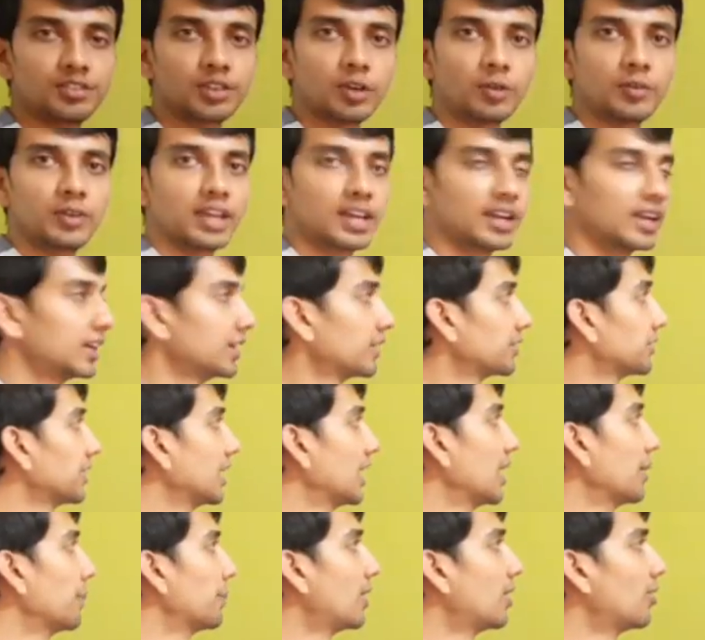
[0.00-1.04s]
So we are into the
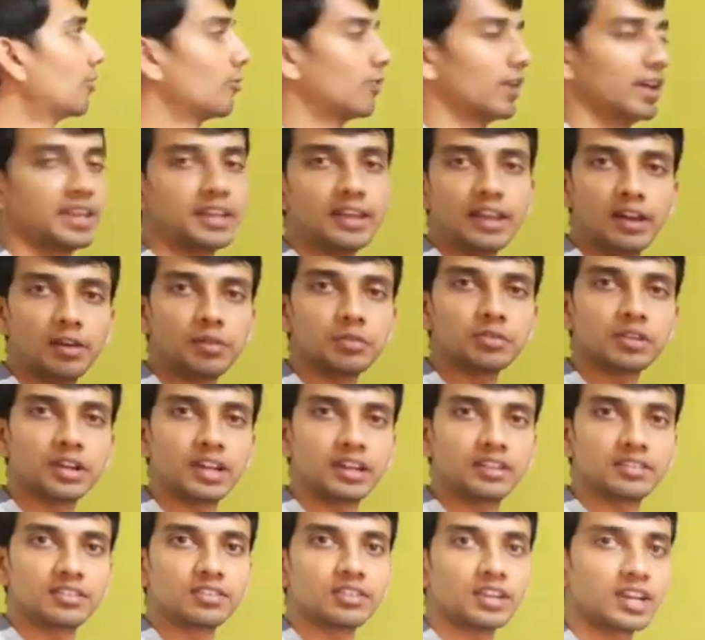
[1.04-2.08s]
lemma 1 now.
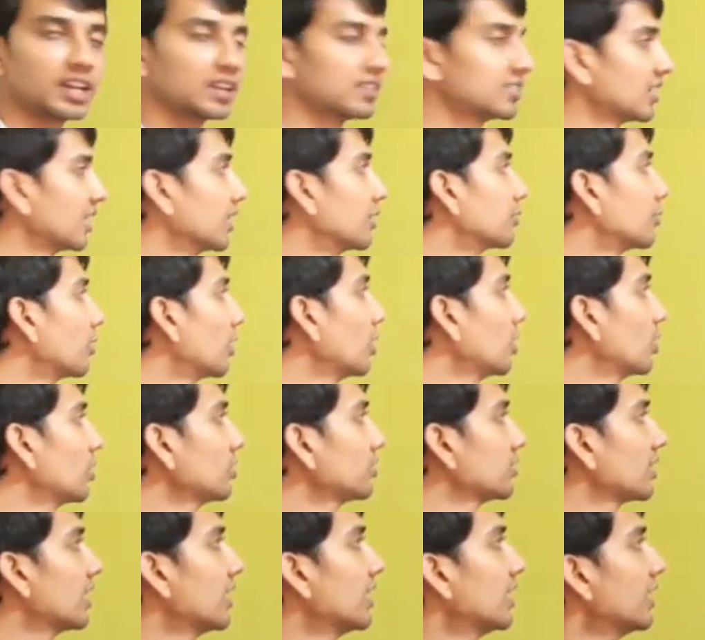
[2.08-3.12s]
It states as
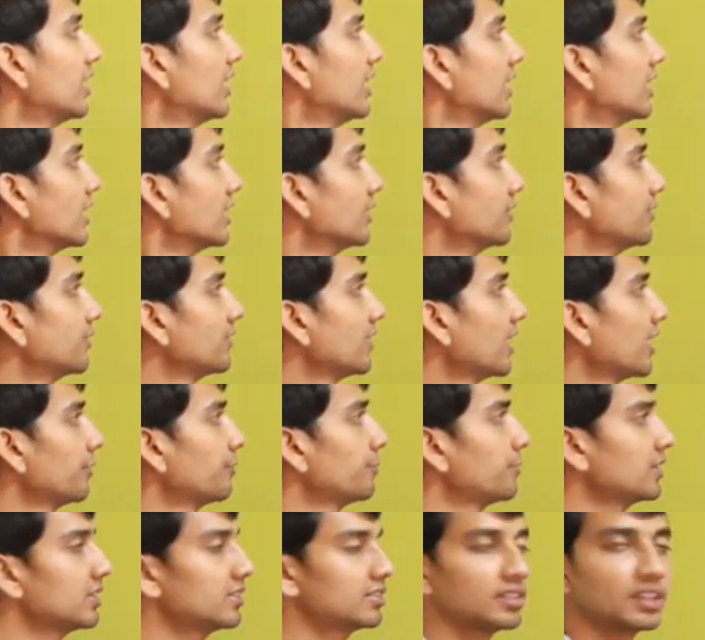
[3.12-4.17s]
follows: if
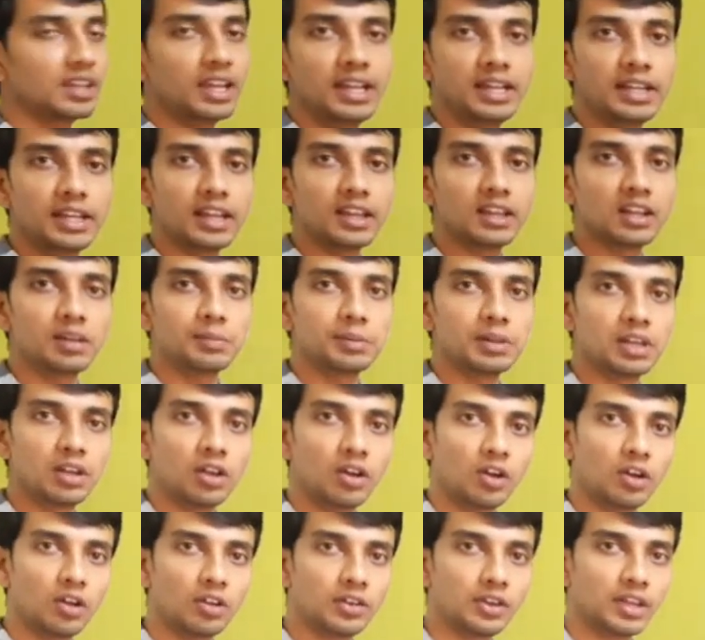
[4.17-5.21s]
f is
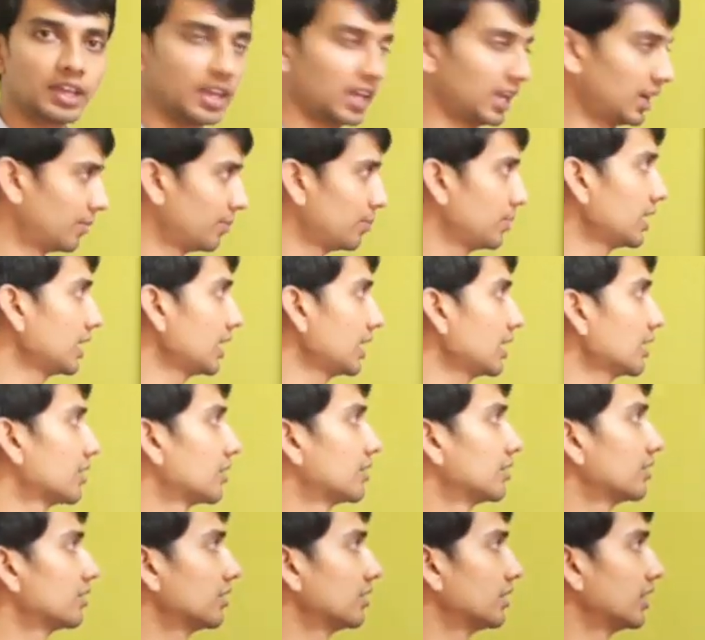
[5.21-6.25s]
integrable on ab,
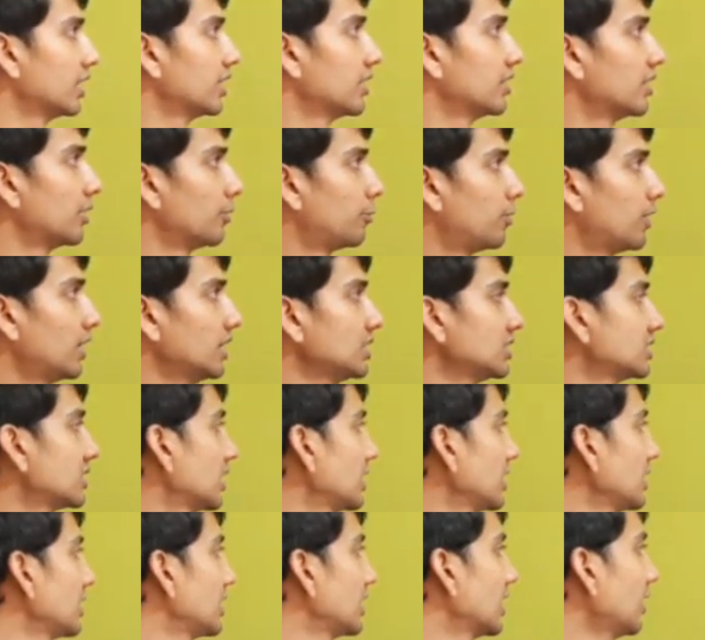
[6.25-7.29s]
then the
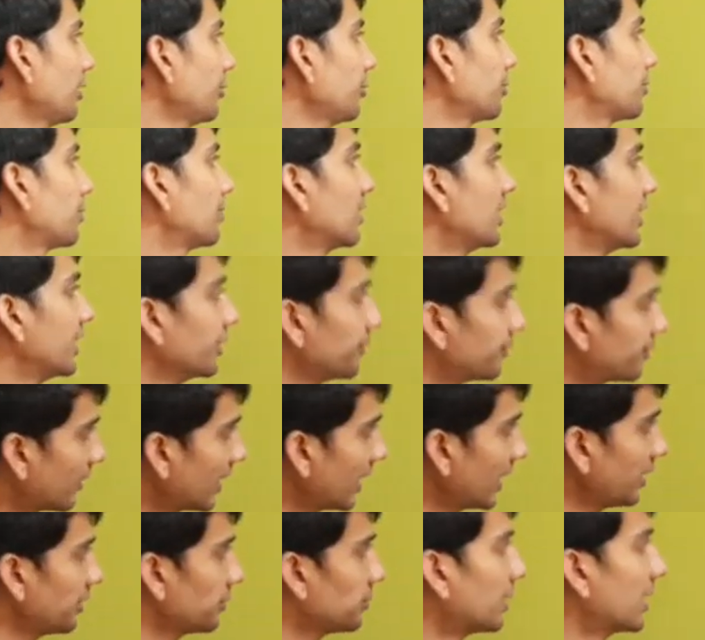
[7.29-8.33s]
function f
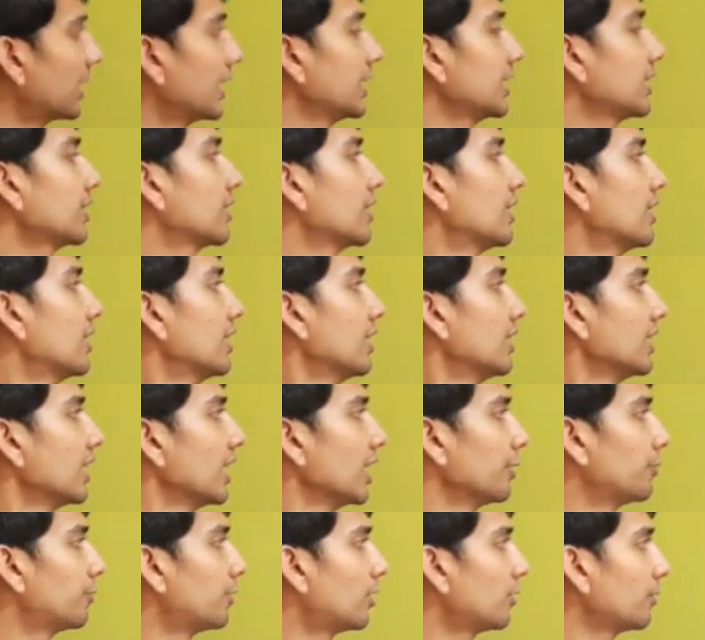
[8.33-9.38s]
defined by
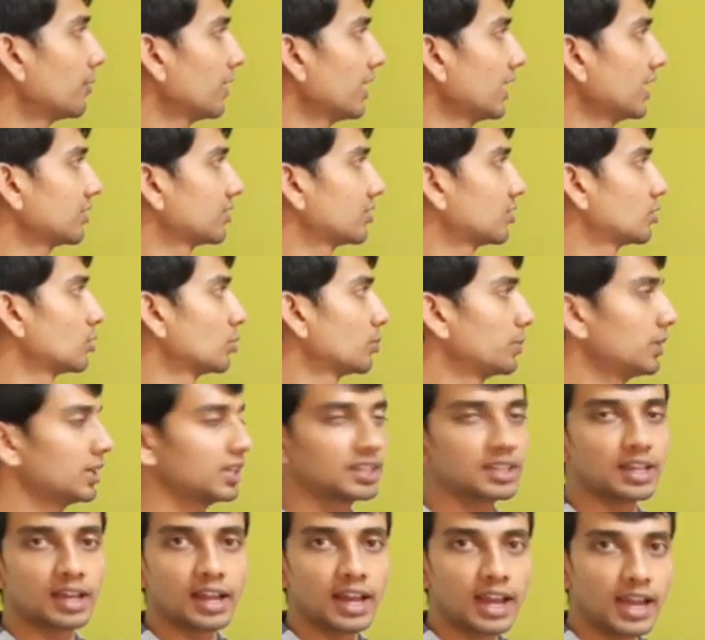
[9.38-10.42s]
f of x to be
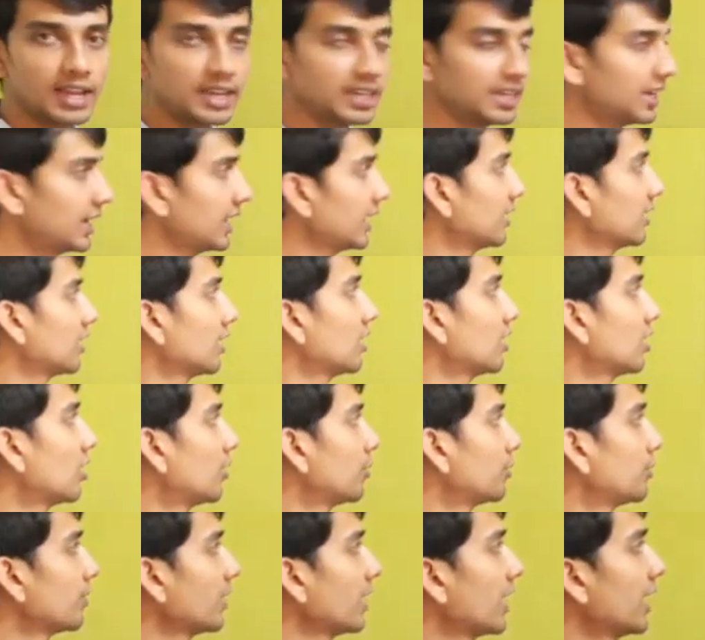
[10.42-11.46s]
the integral
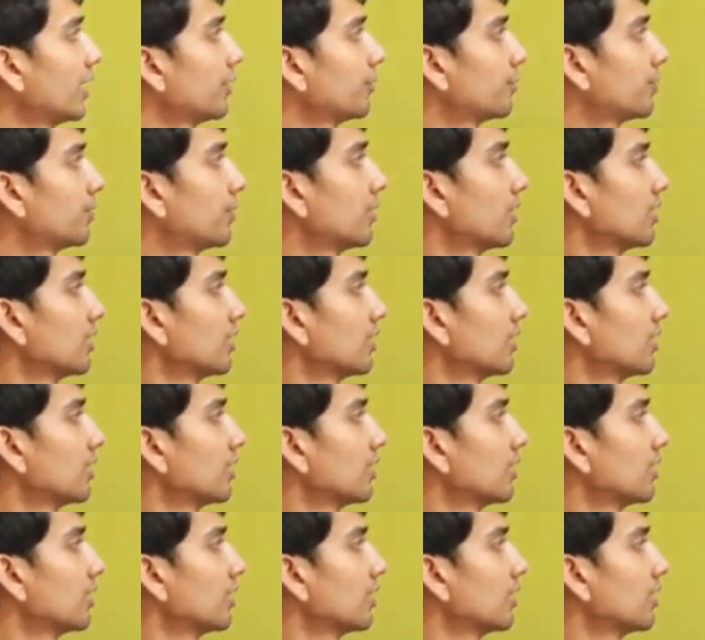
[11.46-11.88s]
of f